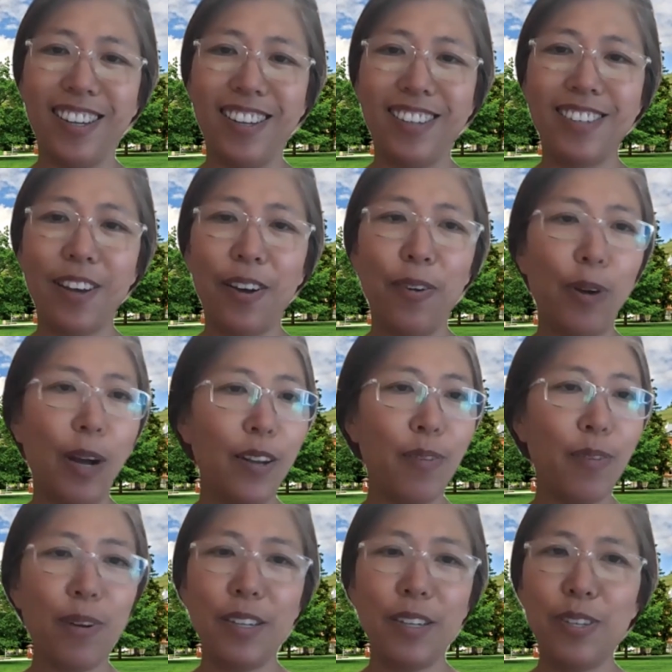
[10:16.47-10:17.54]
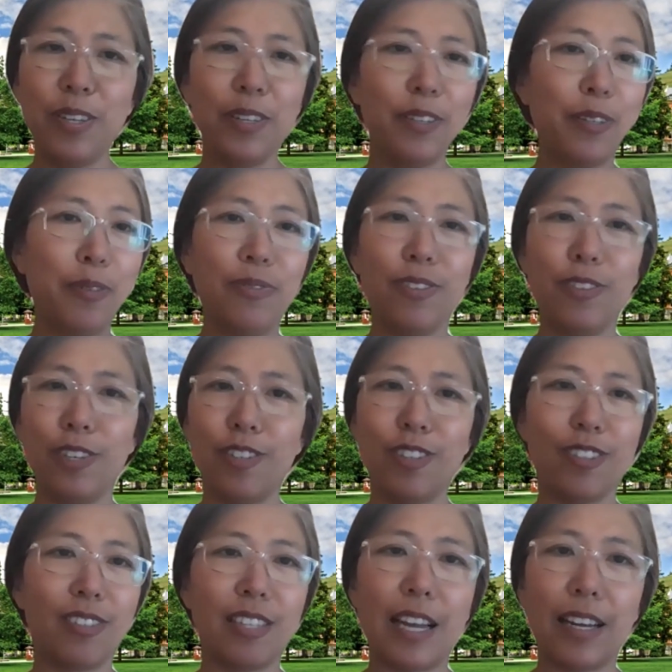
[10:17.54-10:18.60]
So I don't want to
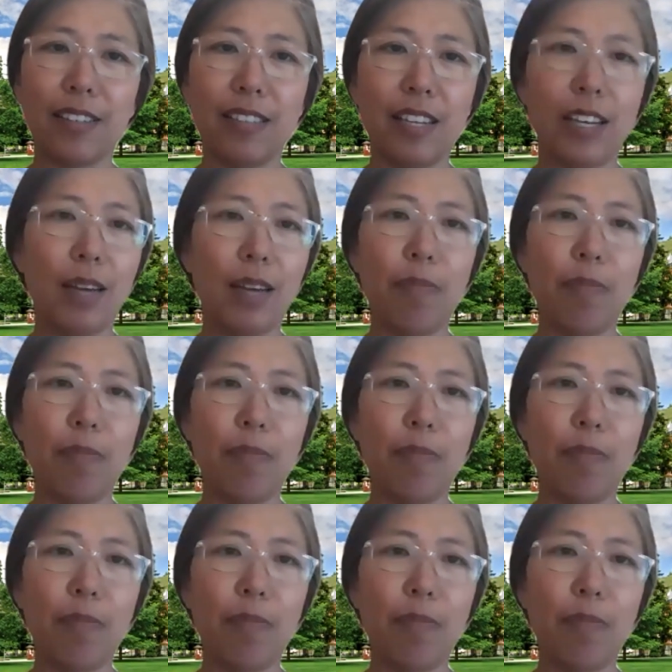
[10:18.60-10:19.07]
just dig deep.